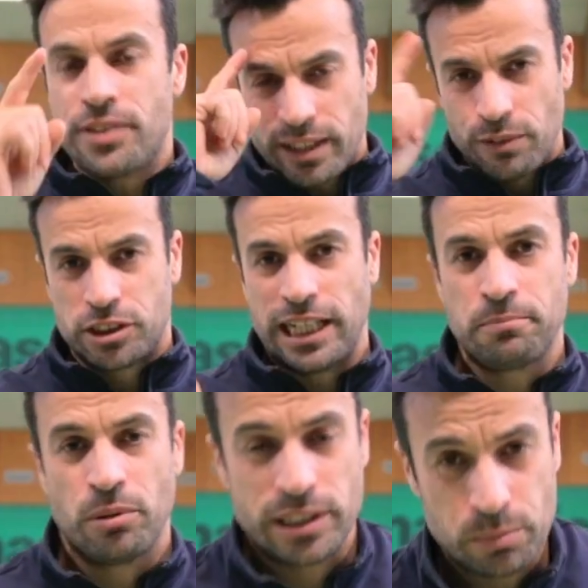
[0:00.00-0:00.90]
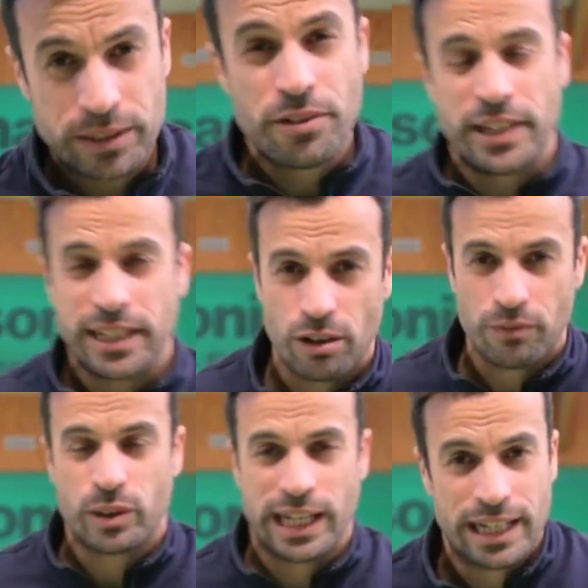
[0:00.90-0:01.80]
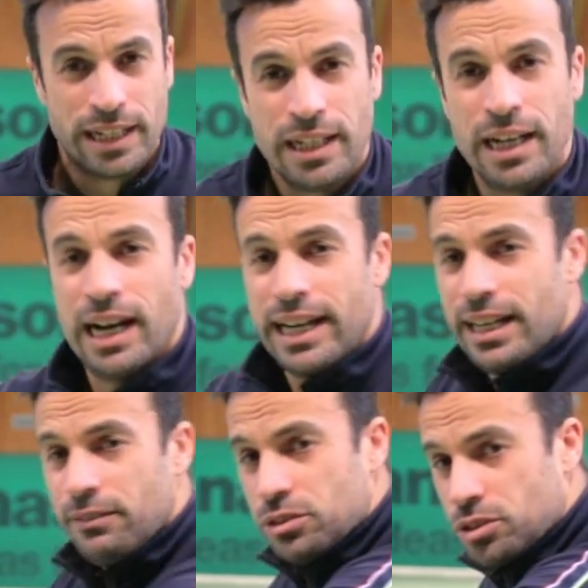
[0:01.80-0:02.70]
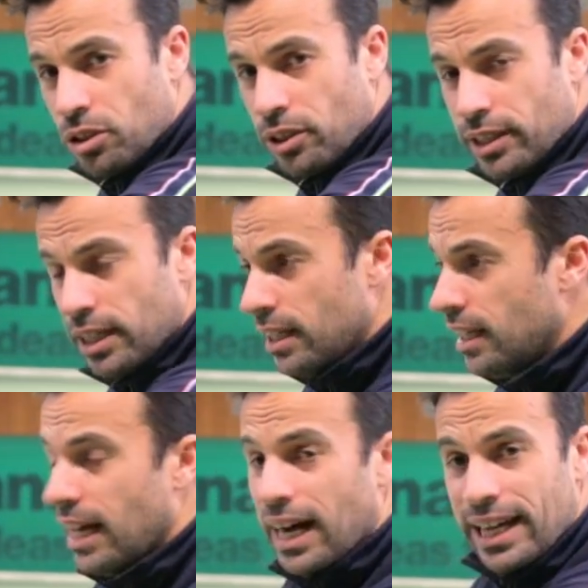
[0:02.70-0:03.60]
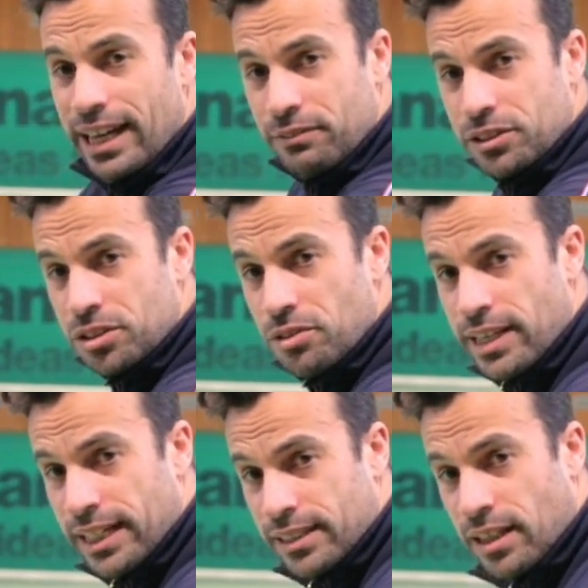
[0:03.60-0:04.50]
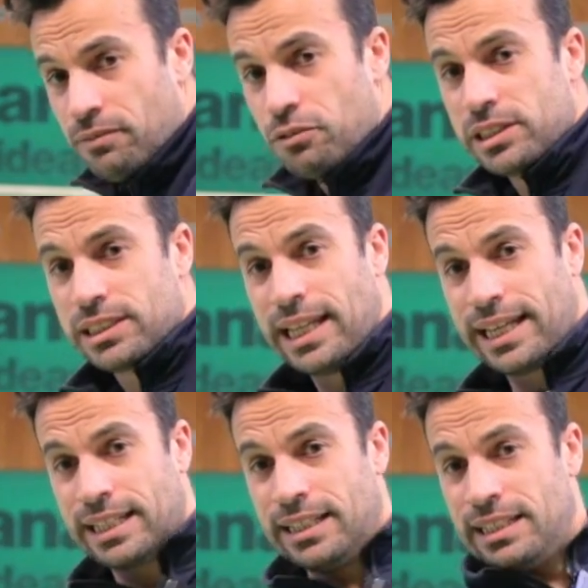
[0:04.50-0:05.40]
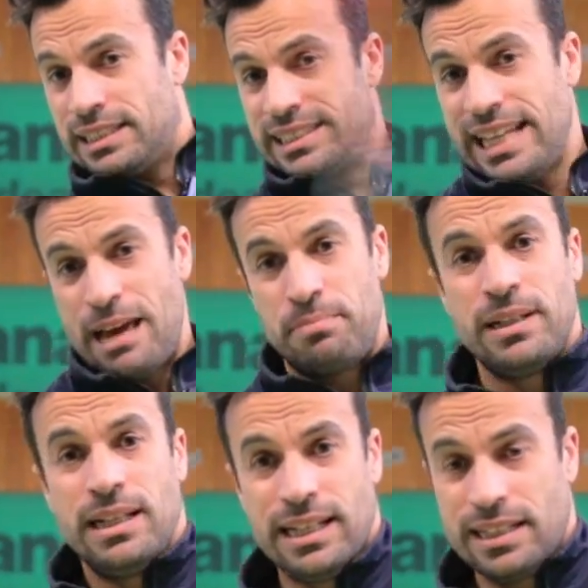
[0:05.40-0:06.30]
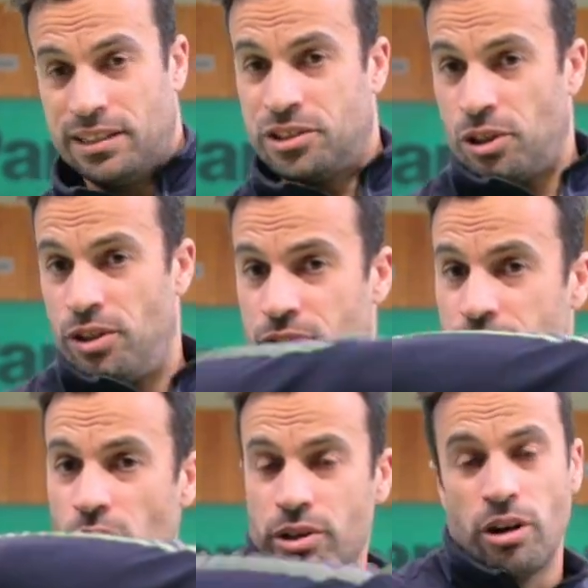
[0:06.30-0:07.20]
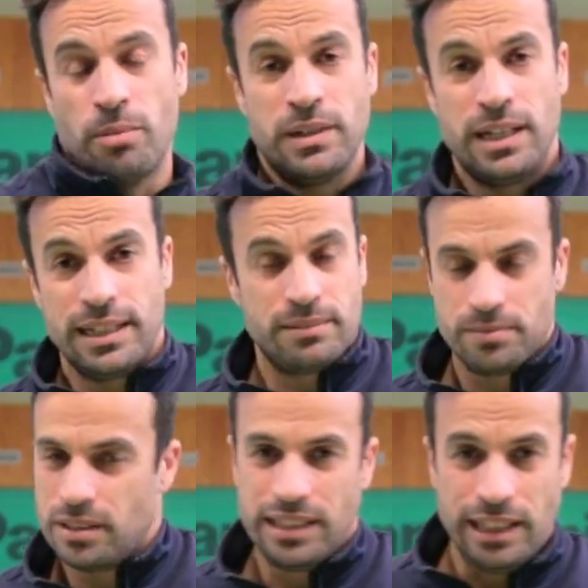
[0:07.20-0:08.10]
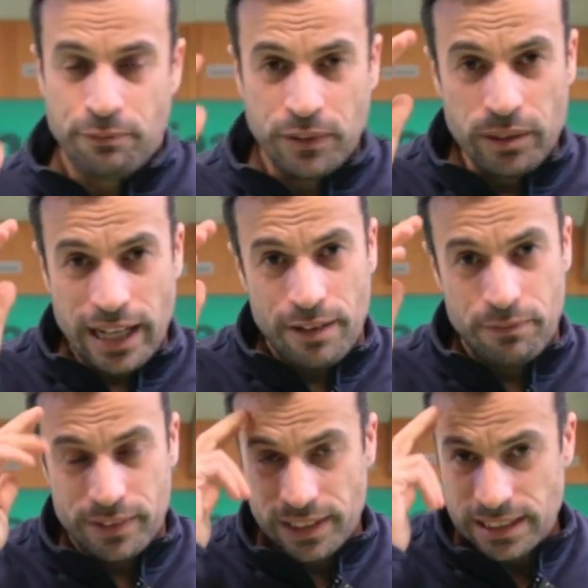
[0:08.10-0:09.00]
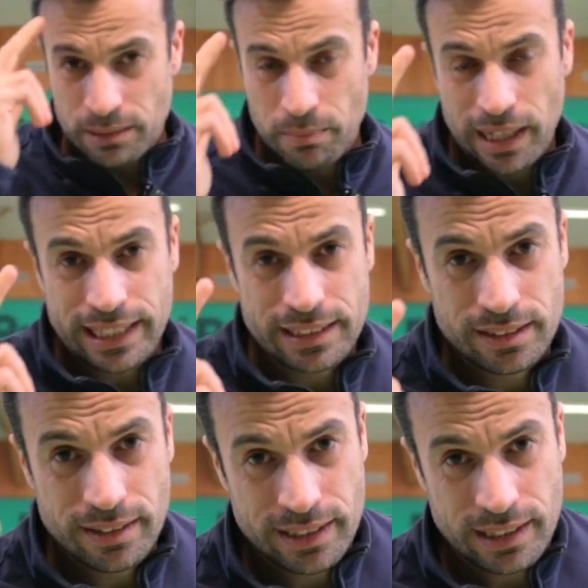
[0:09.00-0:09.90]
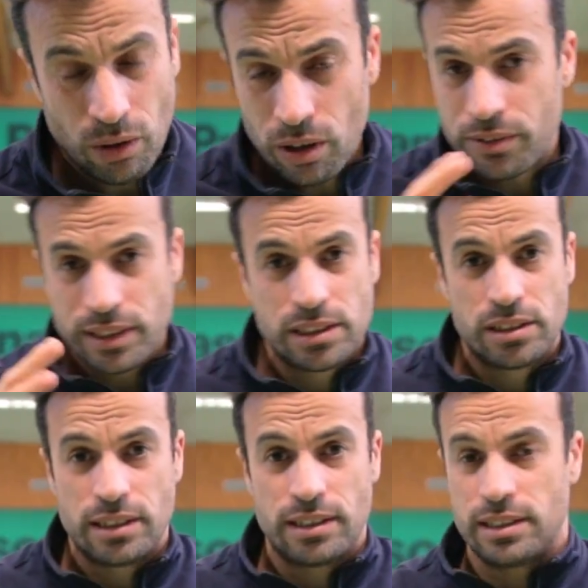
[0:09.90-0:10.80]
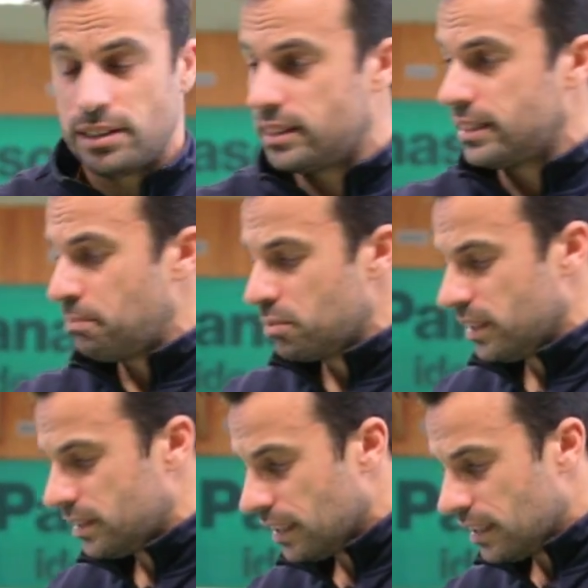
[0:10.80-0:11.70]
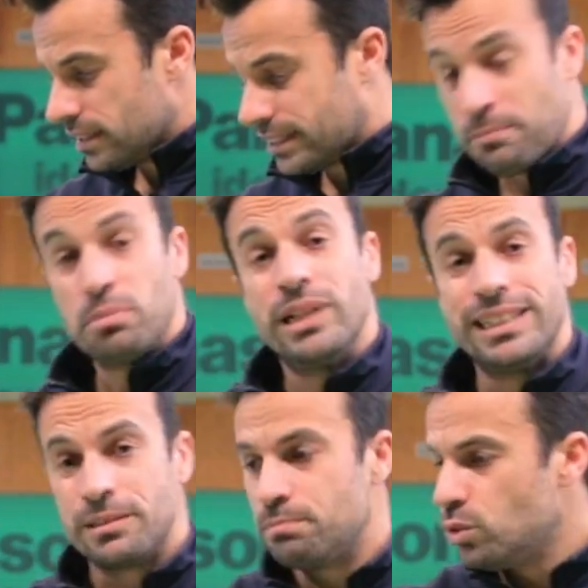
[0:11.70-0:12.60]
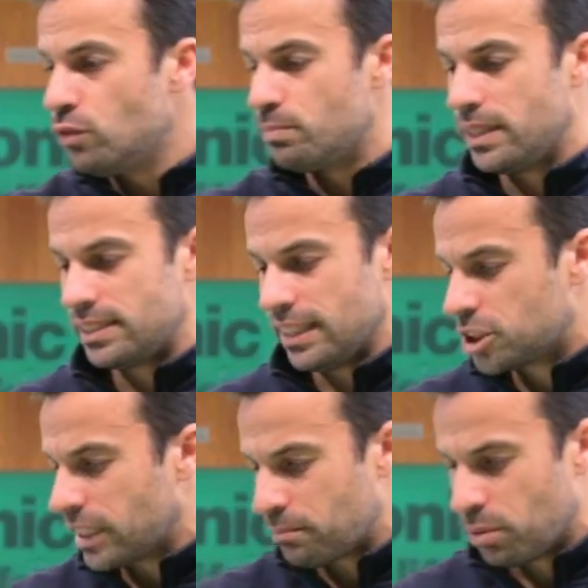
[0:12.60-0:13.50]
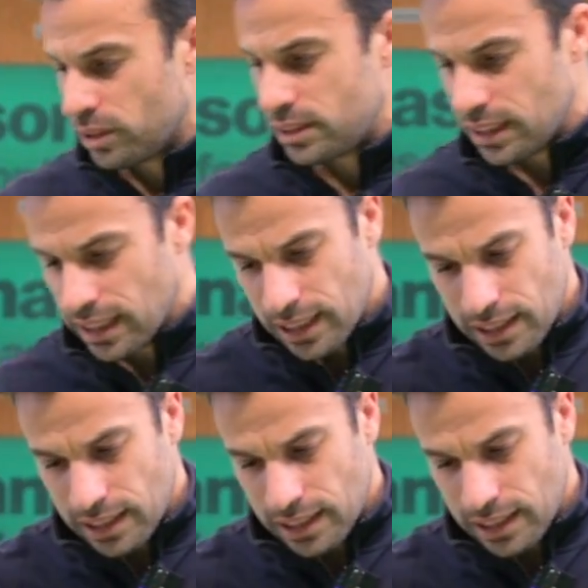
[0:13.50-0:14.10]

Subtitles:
think of checkpoints, when you think of, okay, I have to turn, I have to do that, wrist leg, snap, turn the doorknob, and if you have this in mind, all these separated movements and checkpoints,